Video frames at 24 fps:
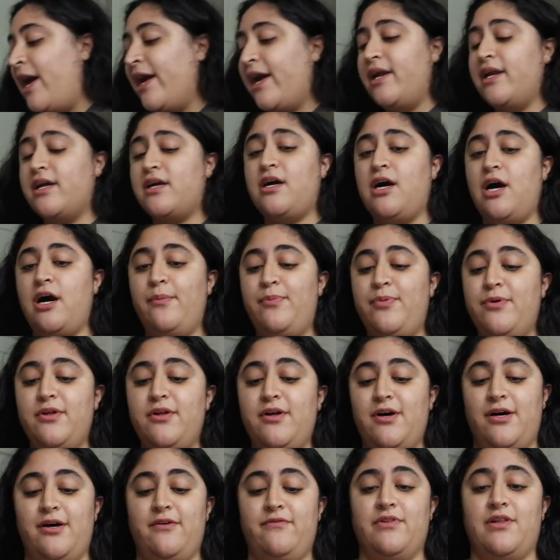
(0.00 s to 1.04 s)
I got a
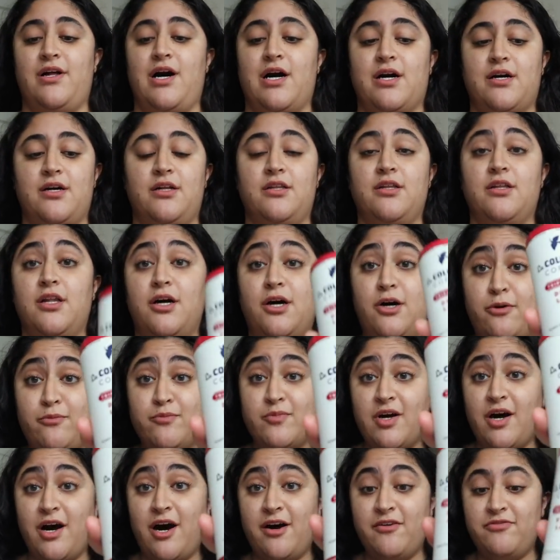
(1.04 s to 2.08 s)
couple of La
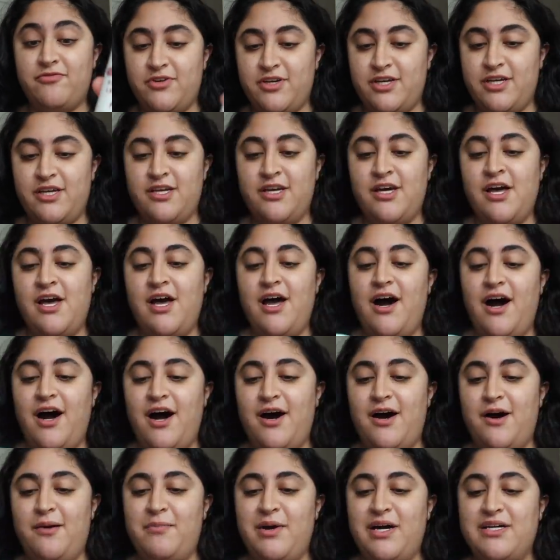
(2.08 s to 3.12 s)
Colombe coffee.
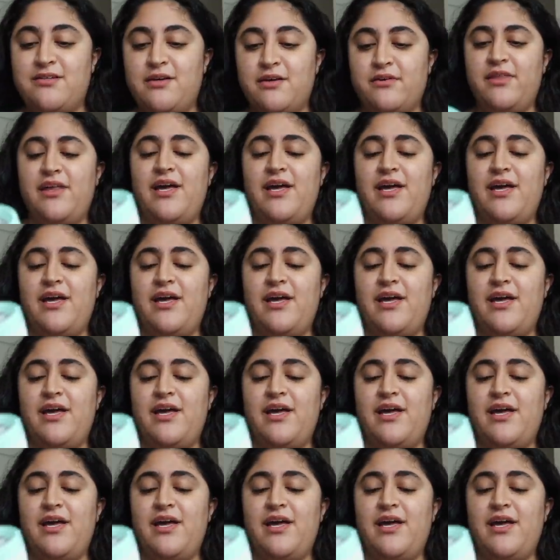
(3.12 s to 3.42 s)
I saw